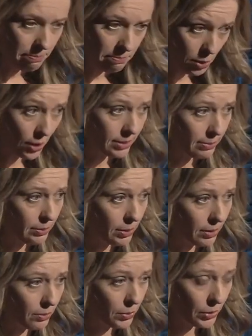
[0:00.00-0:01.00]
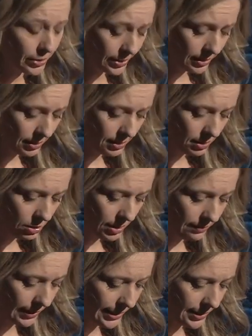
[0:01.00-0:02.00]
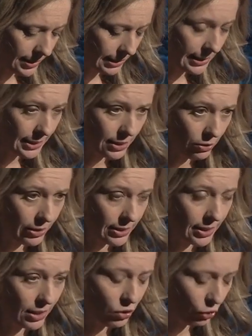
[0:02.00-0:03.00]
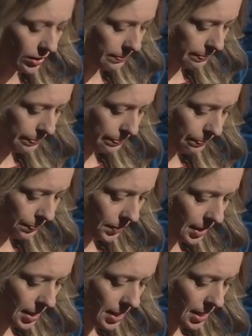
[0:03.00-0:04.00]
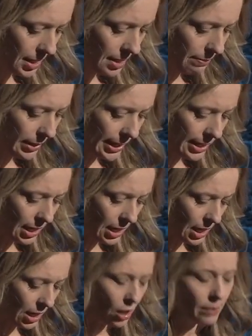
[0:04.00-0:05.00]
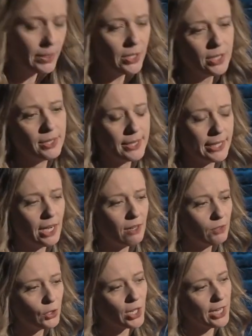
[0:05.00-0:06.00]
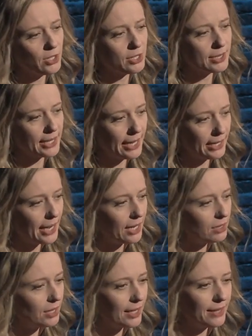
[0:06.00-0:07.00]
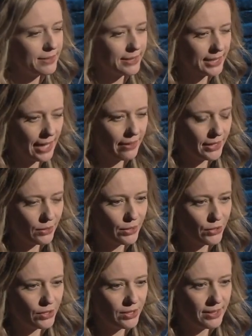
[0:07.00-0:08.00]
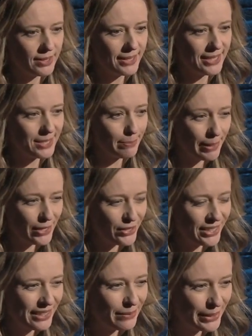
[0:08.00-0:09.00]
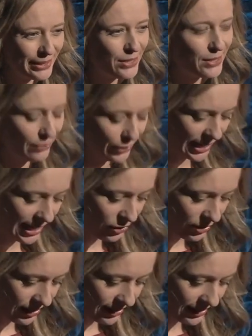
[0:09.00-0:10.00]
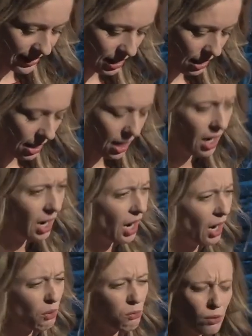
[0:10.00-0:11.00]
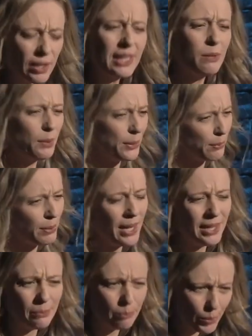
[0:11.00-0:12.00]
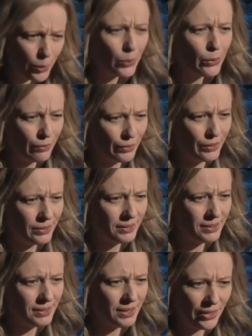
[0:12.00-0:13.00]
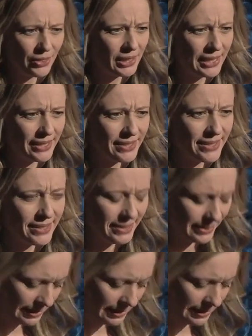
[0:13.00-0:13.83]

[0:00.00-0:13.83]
possibly one of the worst she's faced, at least here in this country. But I hope that you can see our vocations and our lives as Catholic Christians, especially religious vocations, are really worthwhile and beautiful nonetheless,